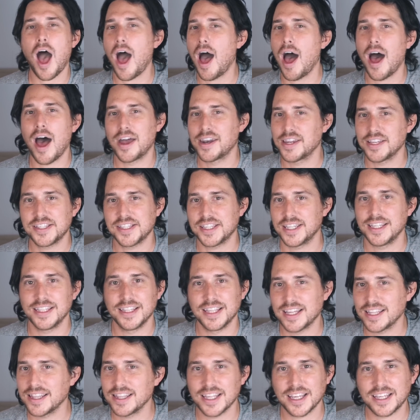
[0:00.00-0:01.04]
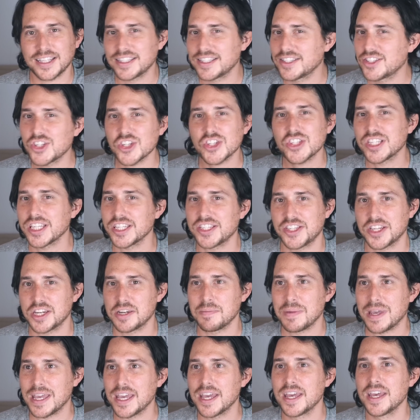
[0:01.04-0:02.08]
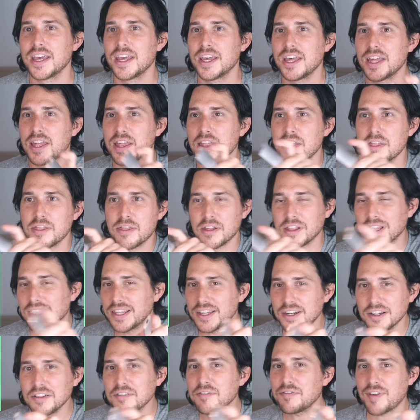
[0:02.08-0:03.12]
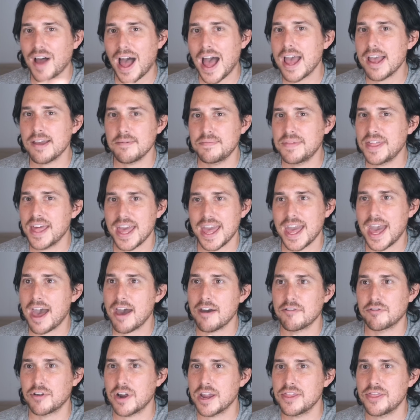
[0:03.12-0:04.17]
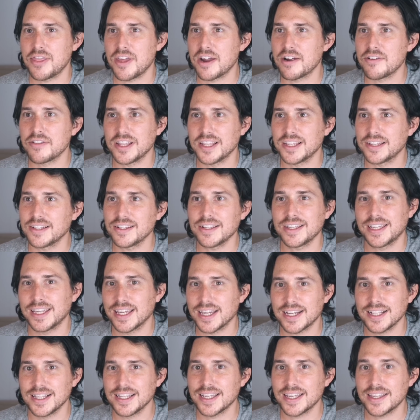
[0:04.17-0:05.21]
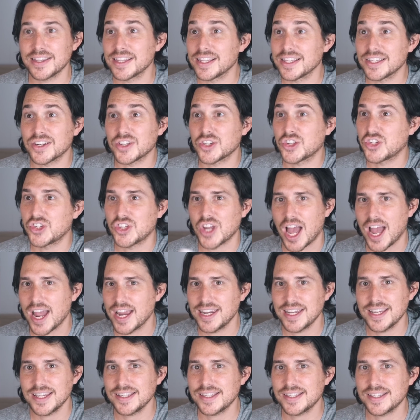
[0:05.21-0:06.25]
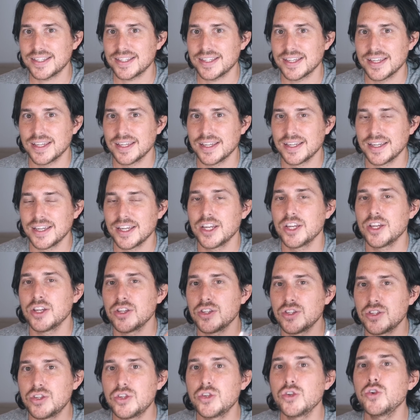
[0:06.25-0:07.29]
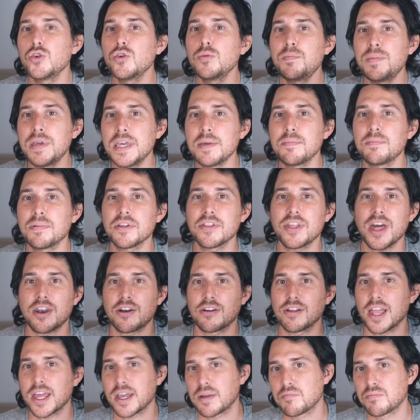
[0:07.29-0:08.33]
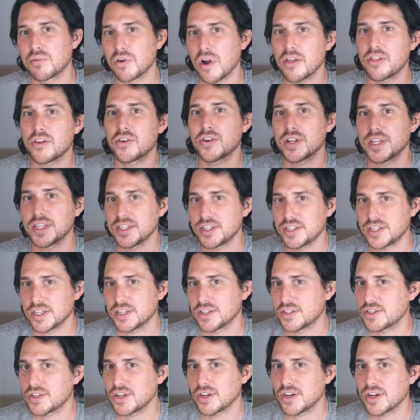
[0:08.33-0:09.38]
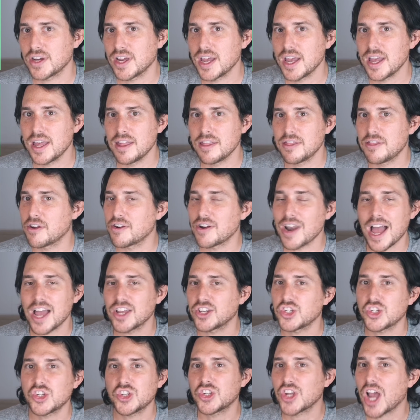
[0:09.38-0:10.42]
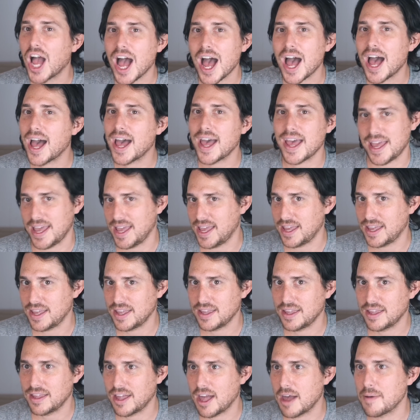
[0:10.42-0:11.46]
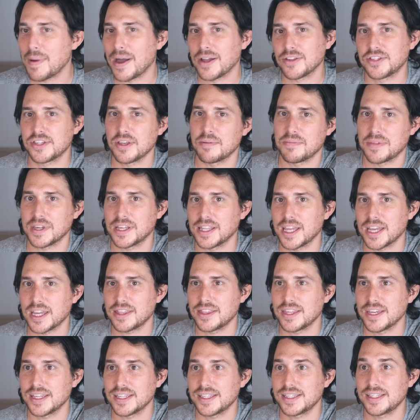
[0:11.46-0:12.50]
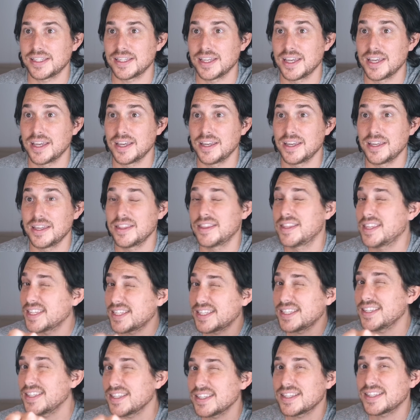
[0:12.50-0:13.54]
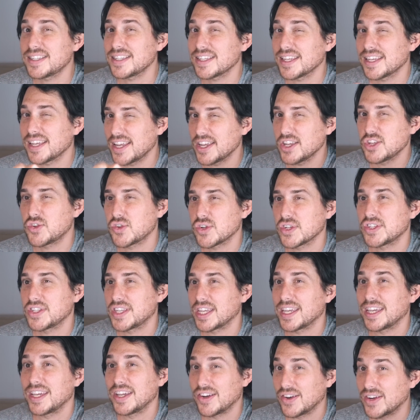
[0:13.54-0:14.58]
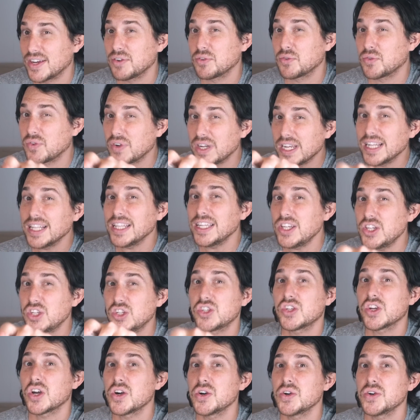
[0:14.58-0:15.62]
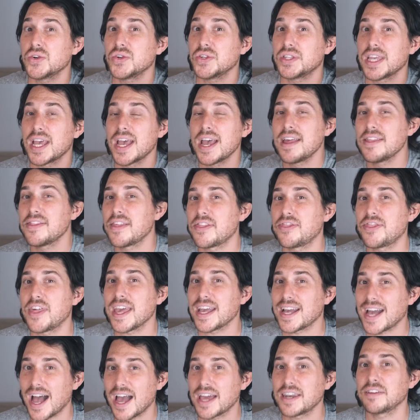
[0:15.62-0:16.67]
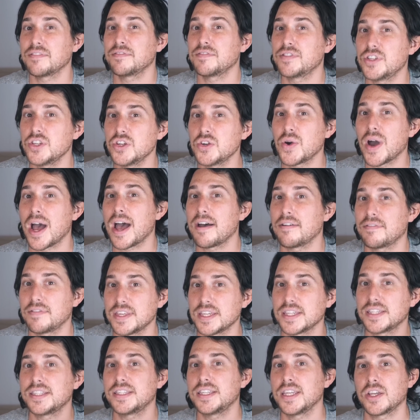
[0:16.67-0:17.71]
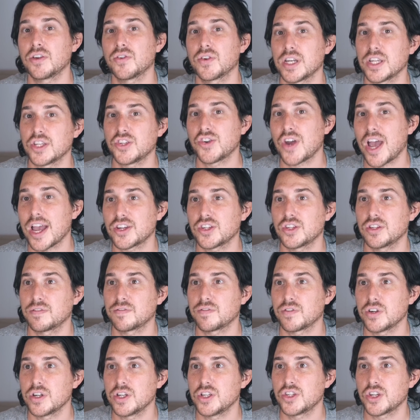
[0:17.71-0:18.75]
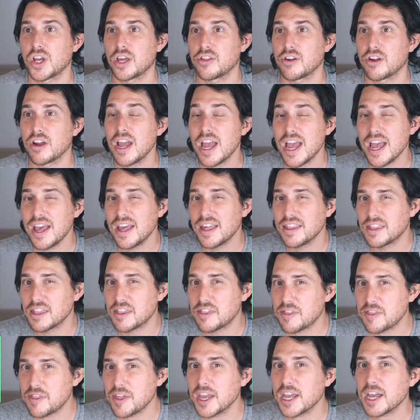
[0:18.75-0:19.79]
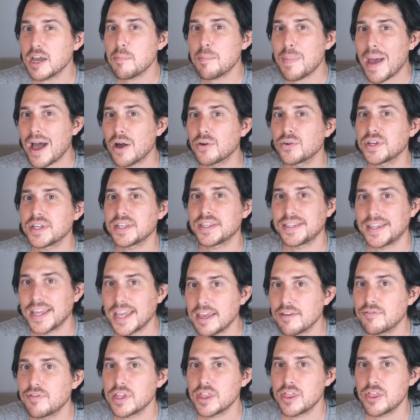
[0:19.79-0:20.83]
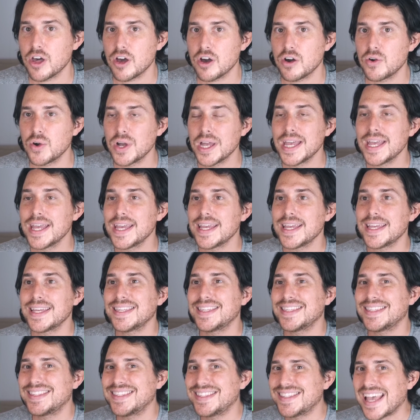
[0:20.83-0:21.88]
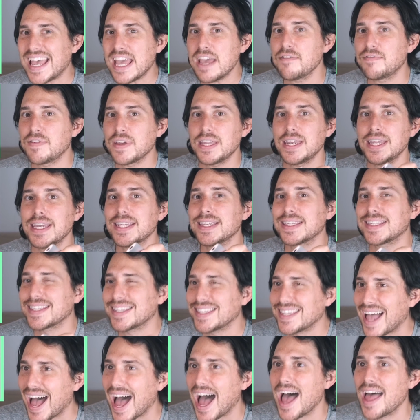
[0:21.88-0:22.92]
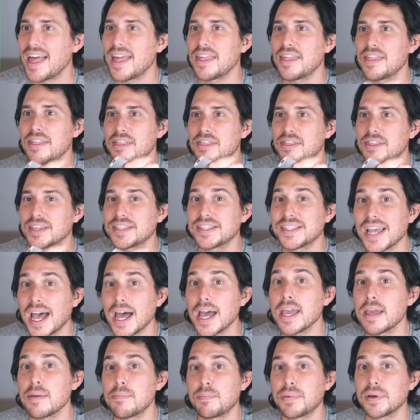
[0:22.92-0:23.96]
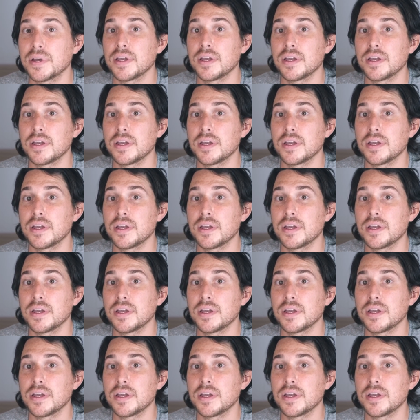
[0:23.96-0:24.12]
honestly, like, just listen to me. The little vibe they have right there, the little giggling, the little shyness, two people that are like brother and sister, they're not shy about something like this. This is interesting here. It really shows that they kind of do have this secret attraction for each other. The thing about David, though, is David is not the type